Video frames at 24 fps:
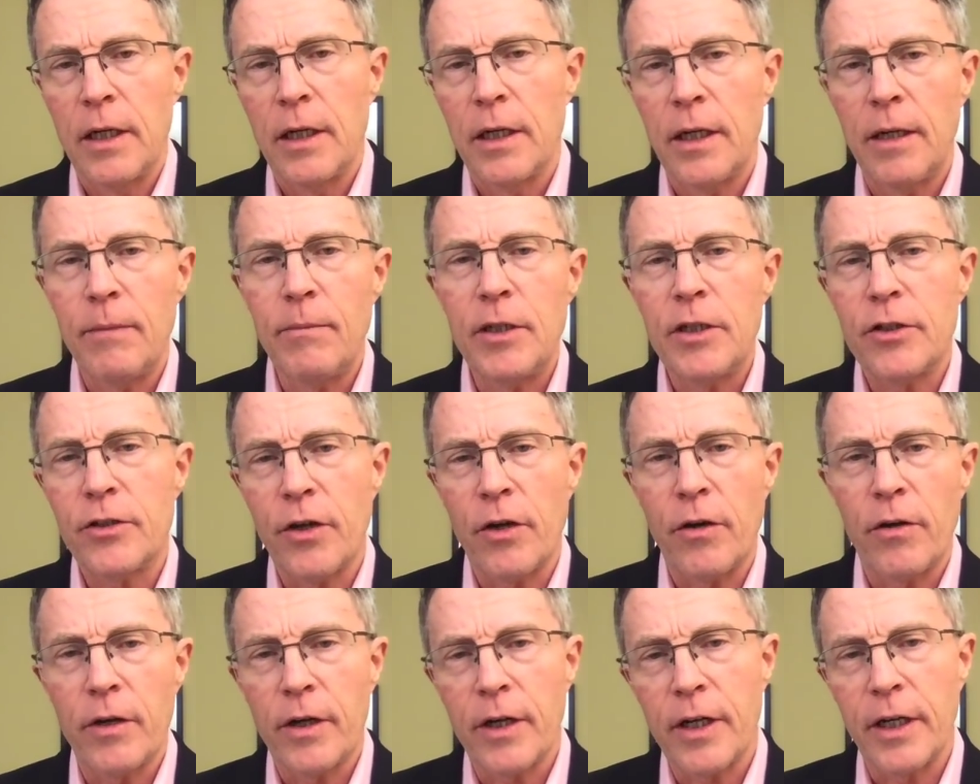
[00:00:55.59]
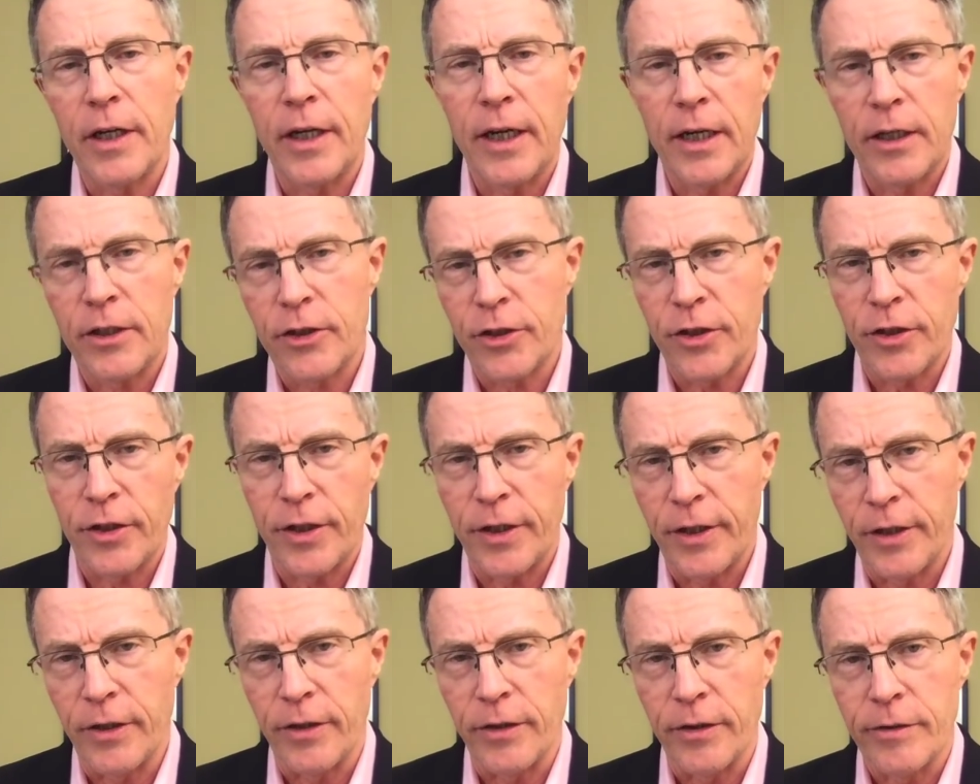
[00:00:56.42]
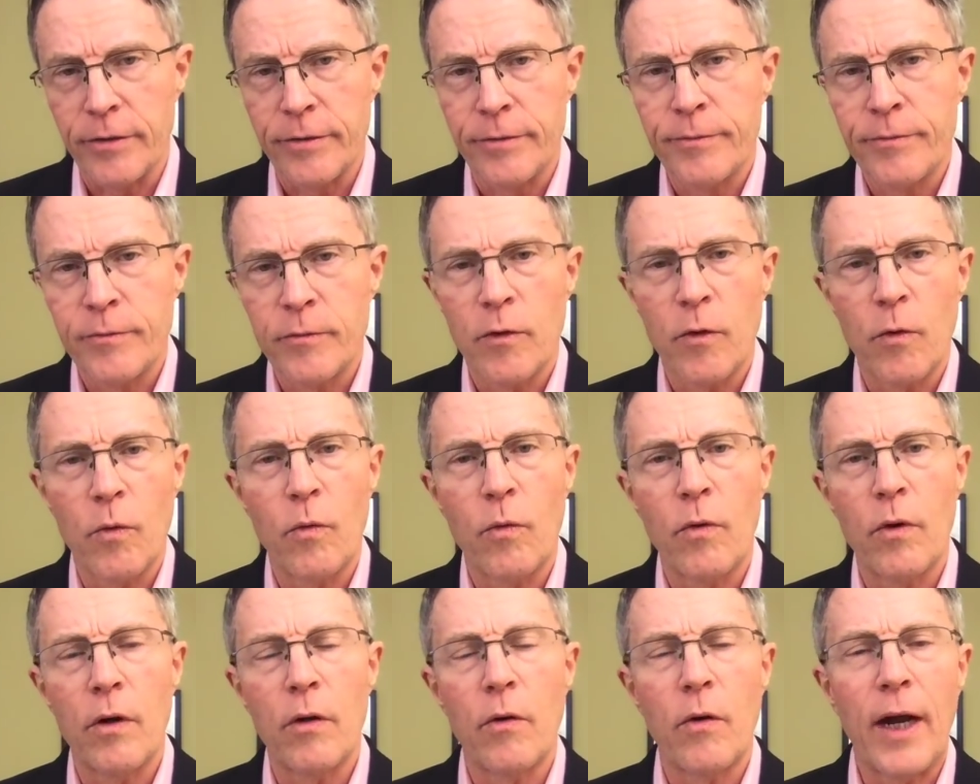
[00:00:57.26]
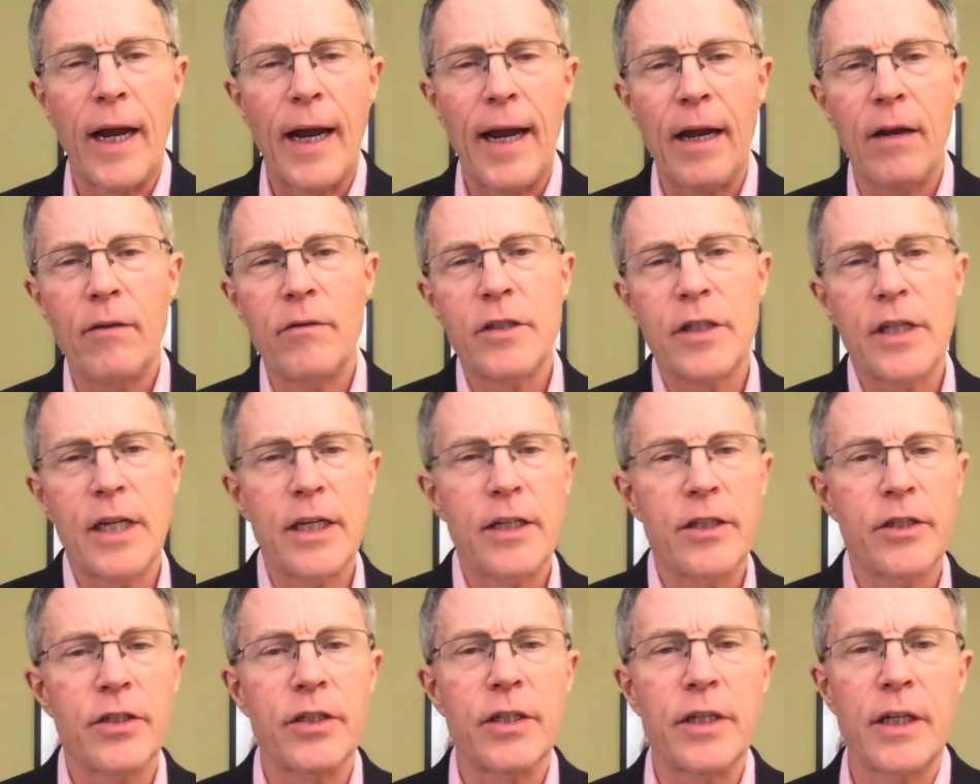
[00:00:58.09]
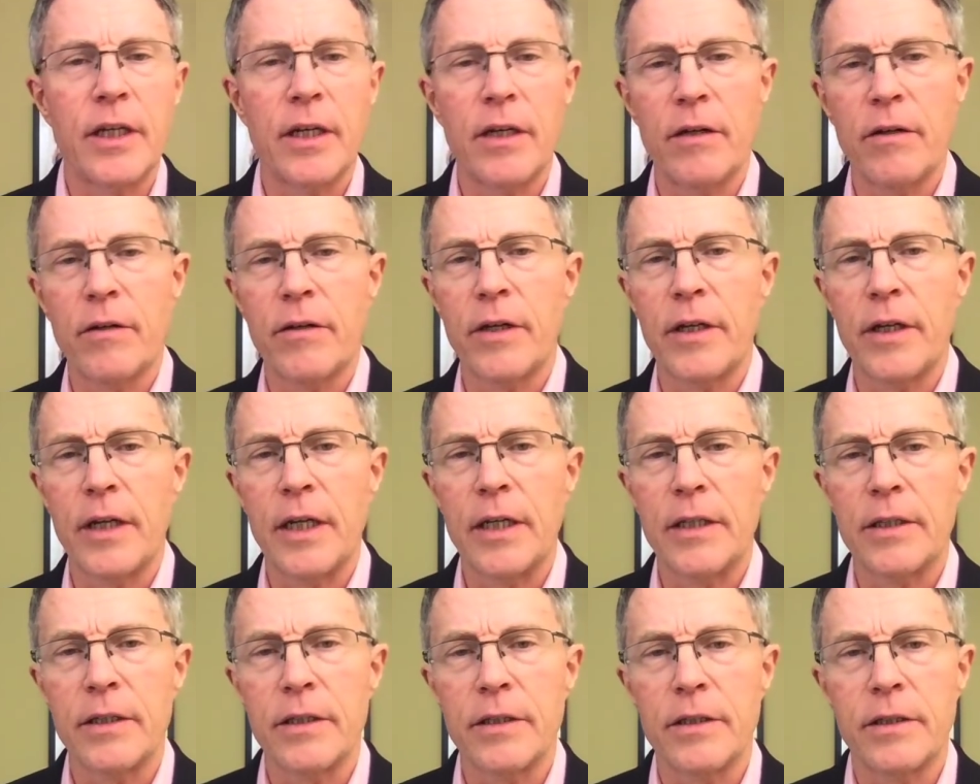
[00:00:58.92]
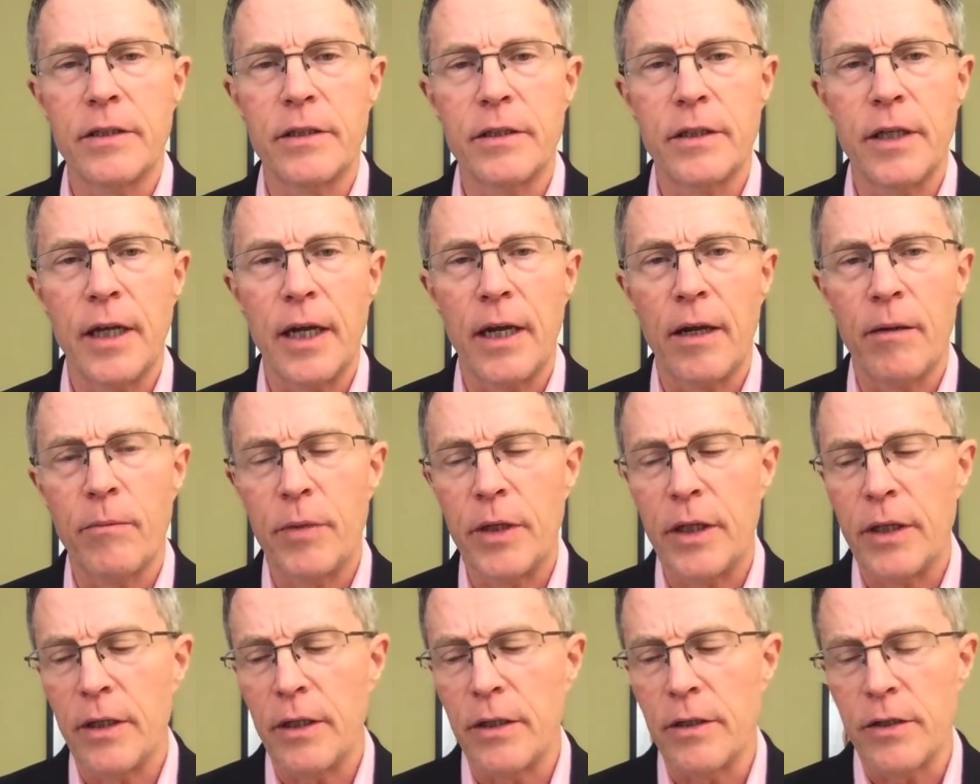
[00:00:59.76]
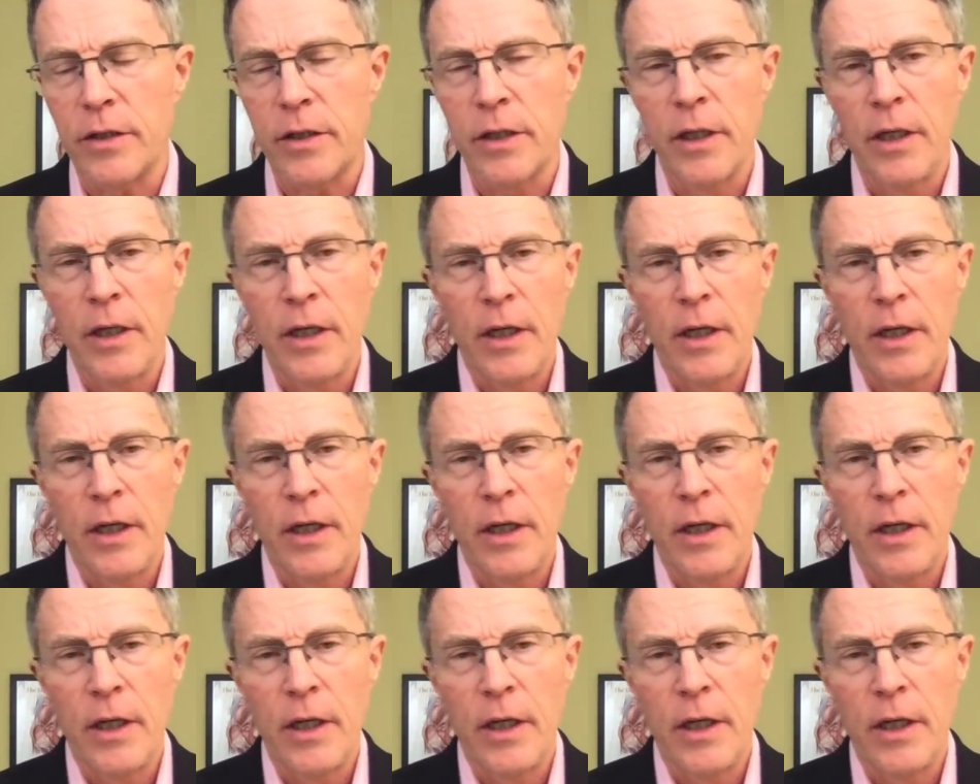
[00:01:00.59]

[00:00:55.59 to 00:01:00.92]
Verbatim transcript: Let me draw a connection here. how is HDL connected to diabetes?